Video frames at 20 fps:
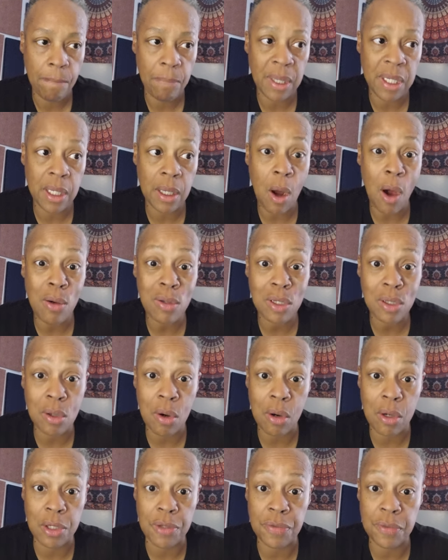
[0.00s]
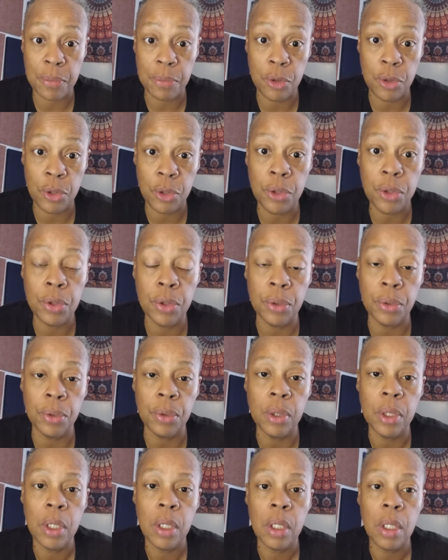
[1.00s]
But it all starts from you.
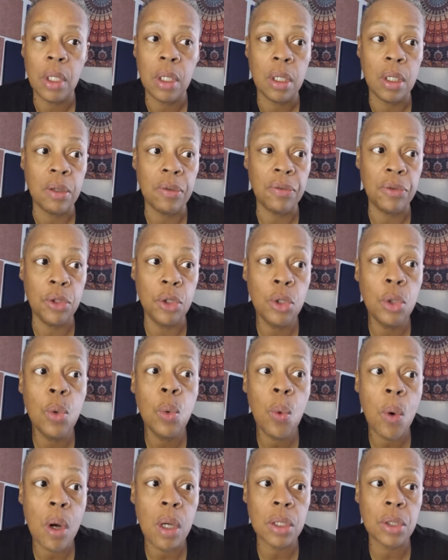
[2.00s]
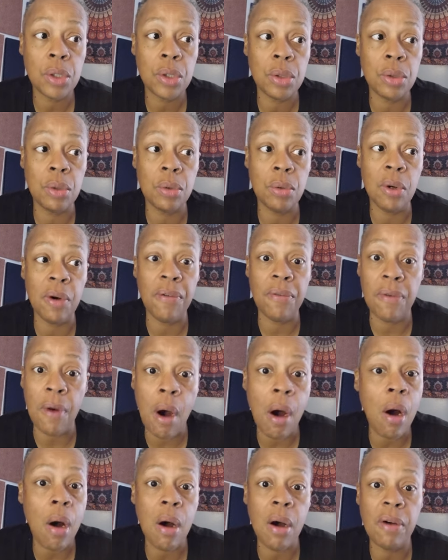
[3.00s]
If you want to
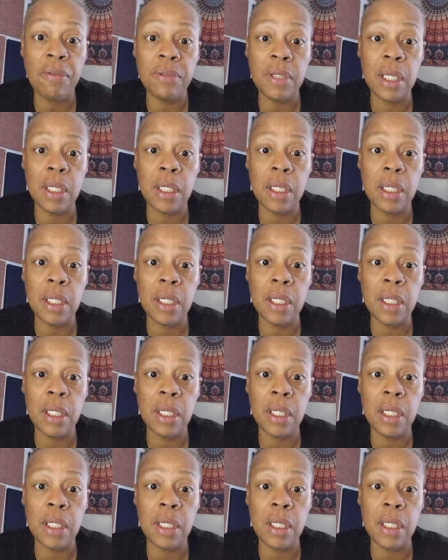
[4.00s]
evolve,